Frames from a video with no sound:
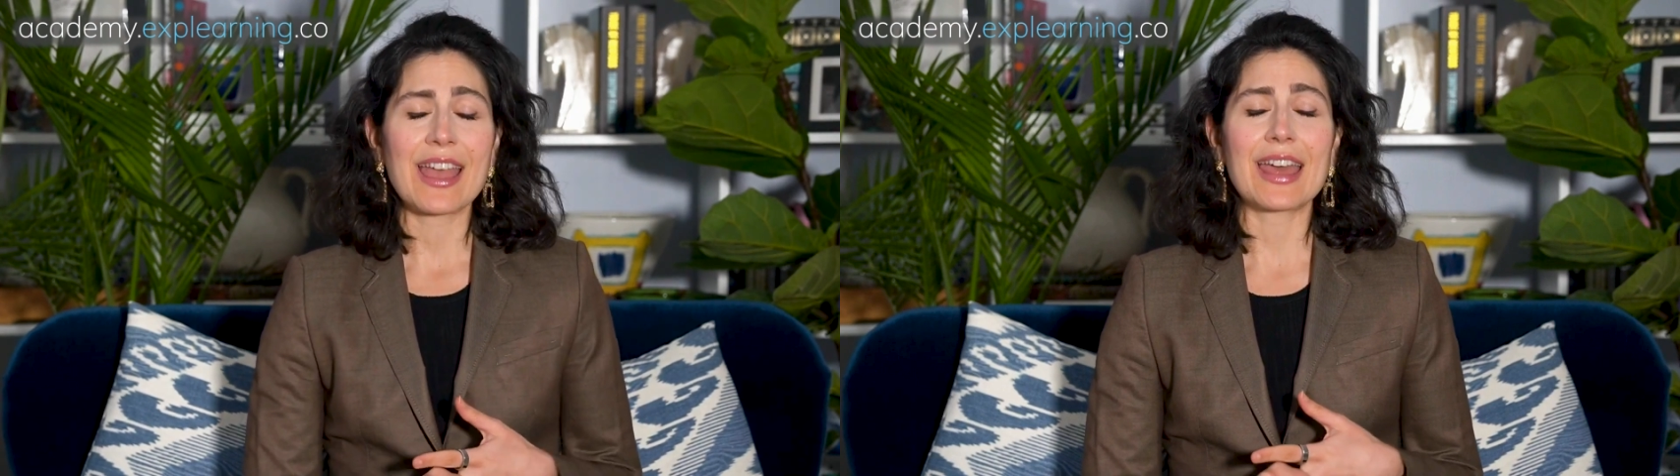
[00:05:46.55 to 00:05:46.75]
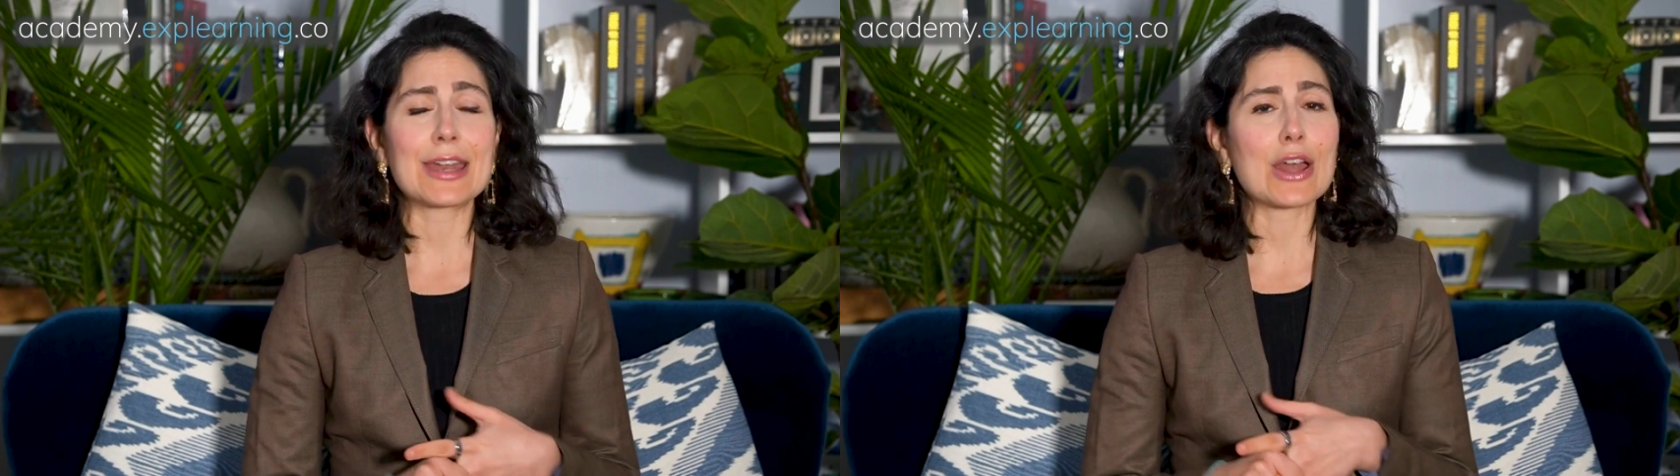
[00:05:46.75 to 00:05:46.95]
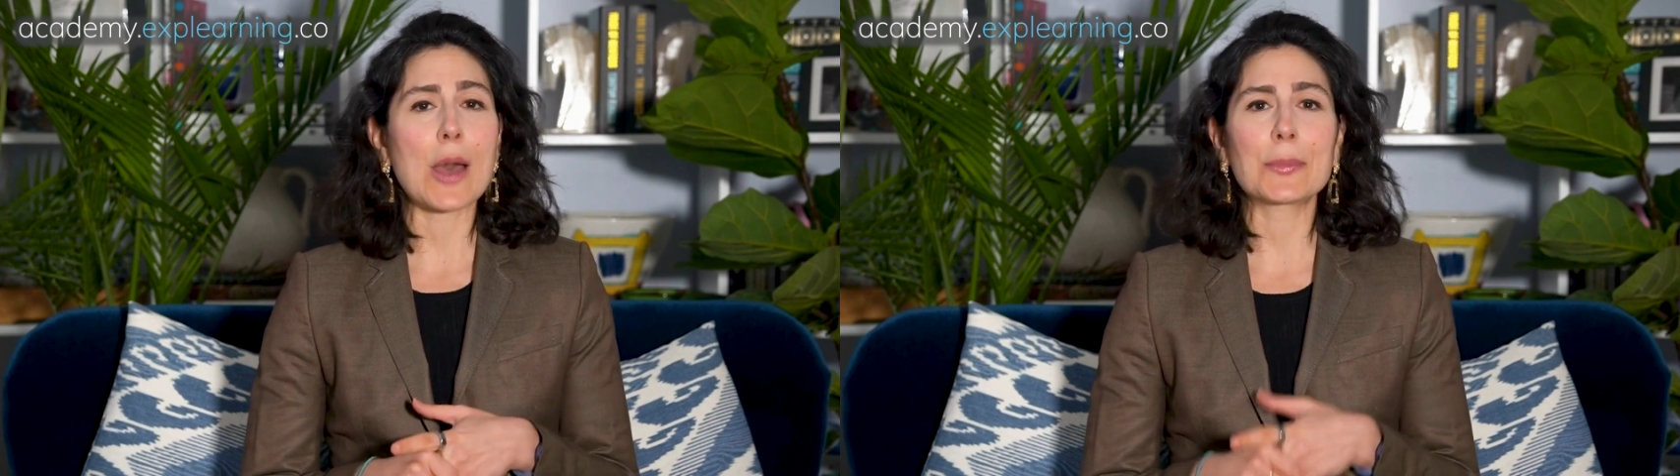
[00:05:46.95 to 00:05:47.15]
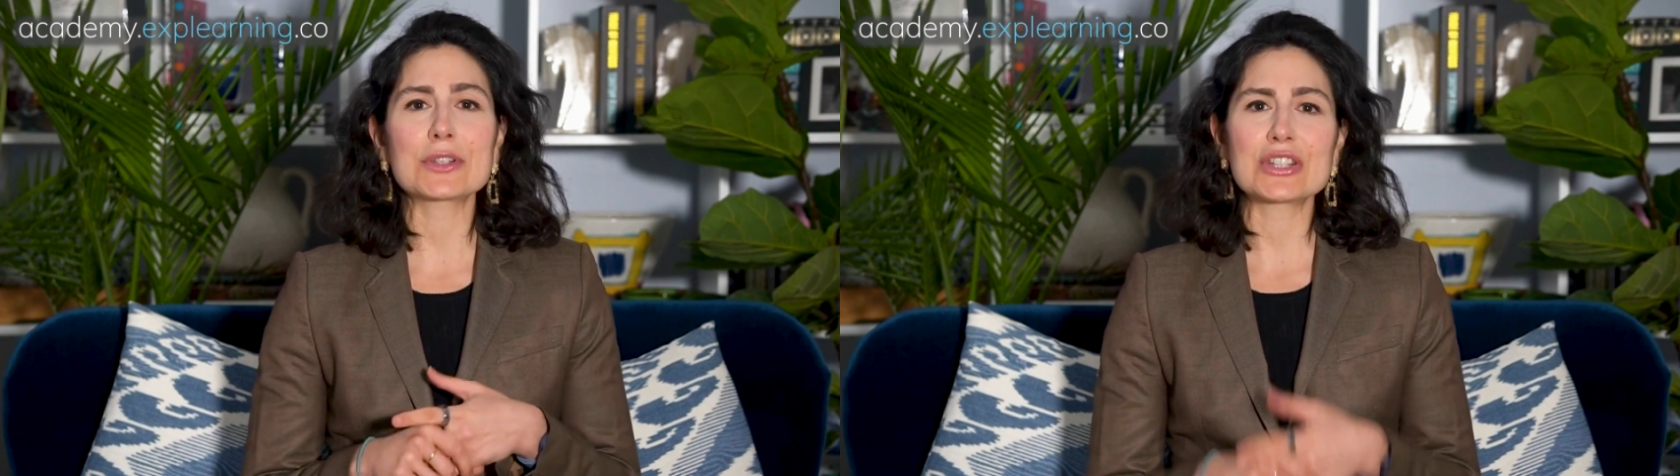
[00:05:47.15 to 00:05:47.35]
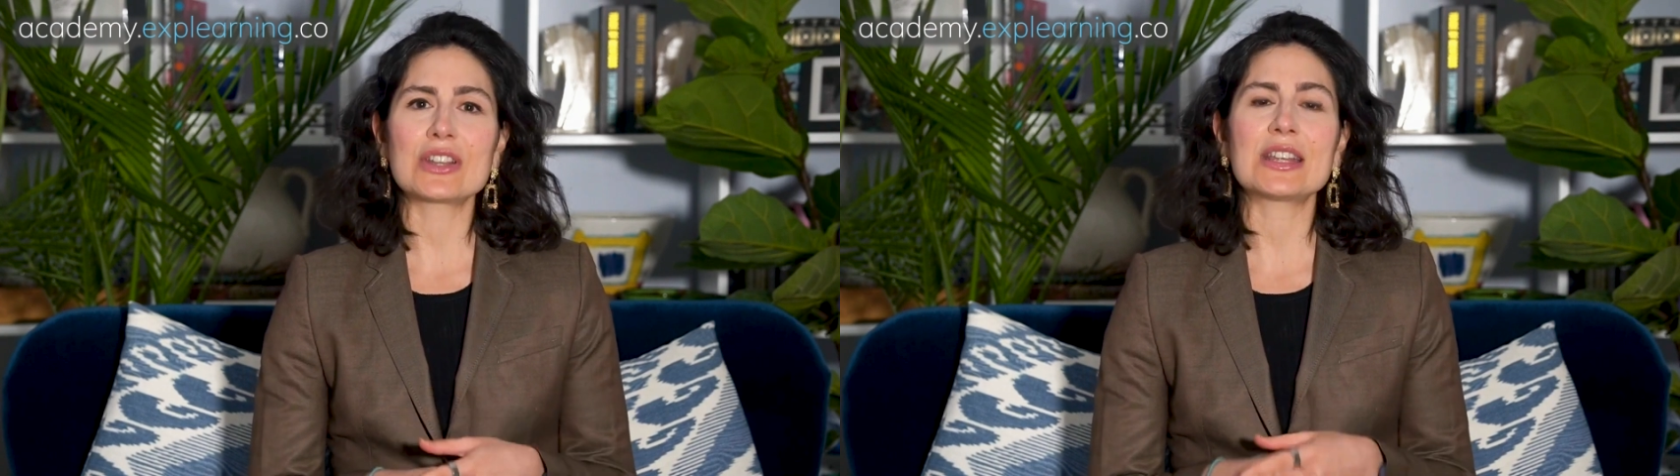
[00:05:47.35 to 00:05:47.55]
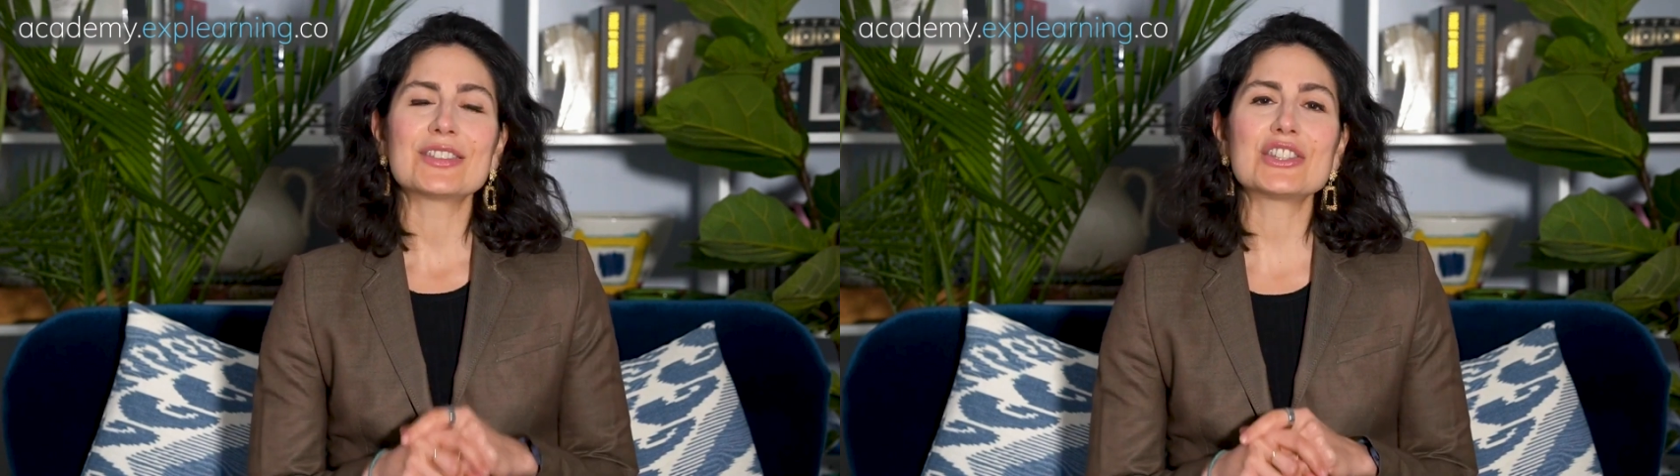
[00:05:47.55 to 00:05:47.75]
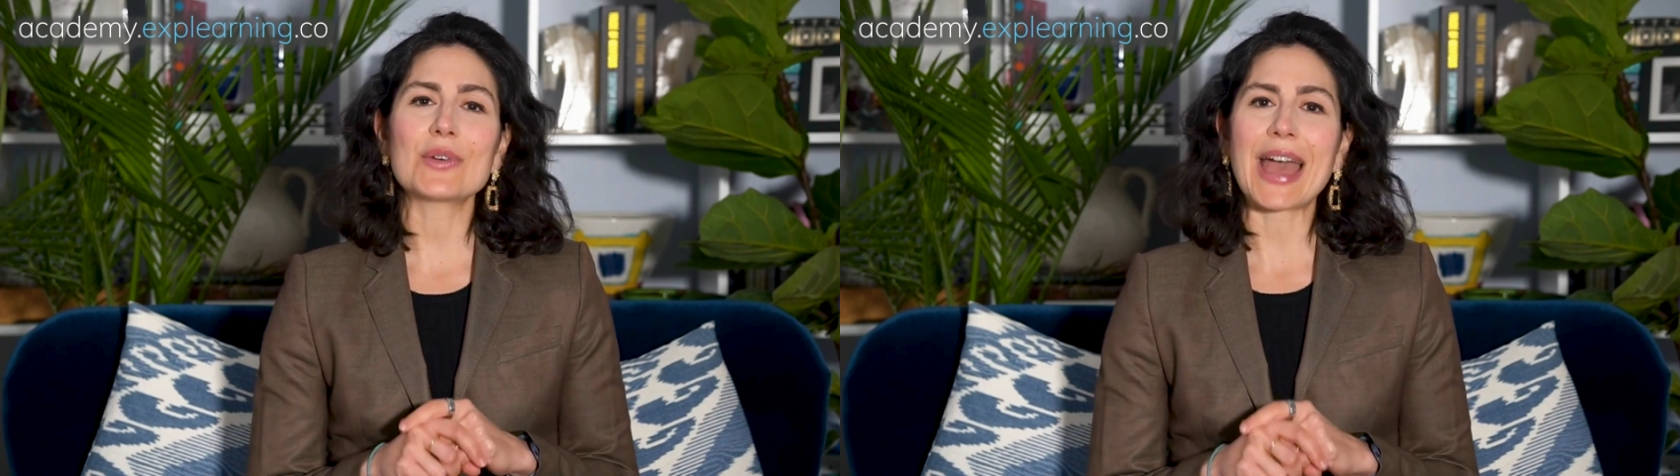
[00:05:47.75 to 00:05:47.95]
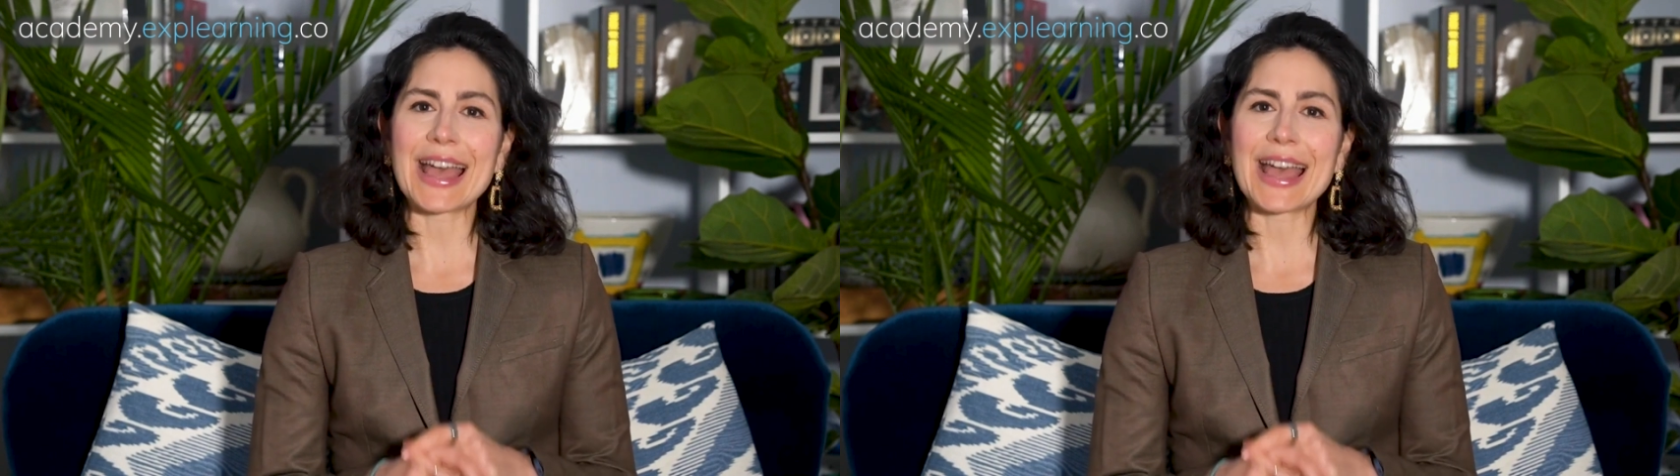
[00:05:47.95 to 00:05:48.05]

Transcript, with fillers: and an opportunity to